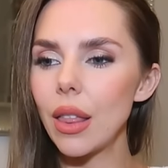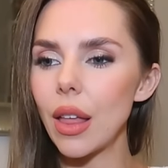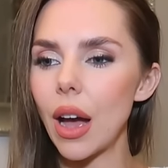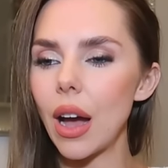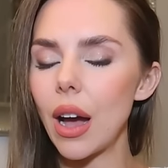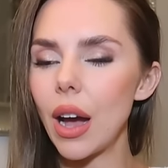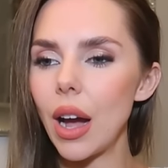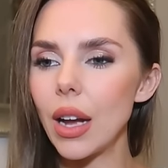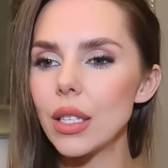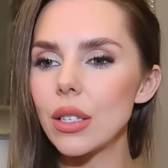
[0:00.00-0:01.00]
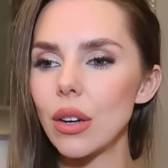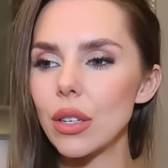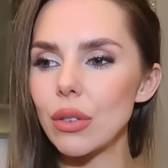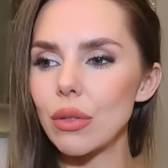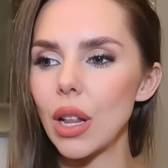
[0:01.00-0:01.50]
that I
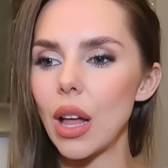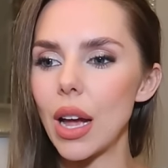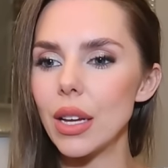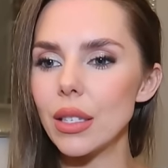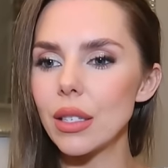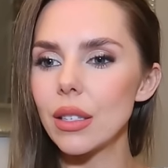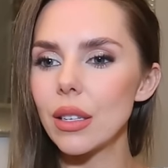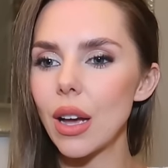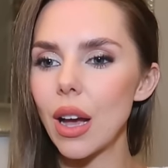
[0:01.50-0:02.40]
started to realize.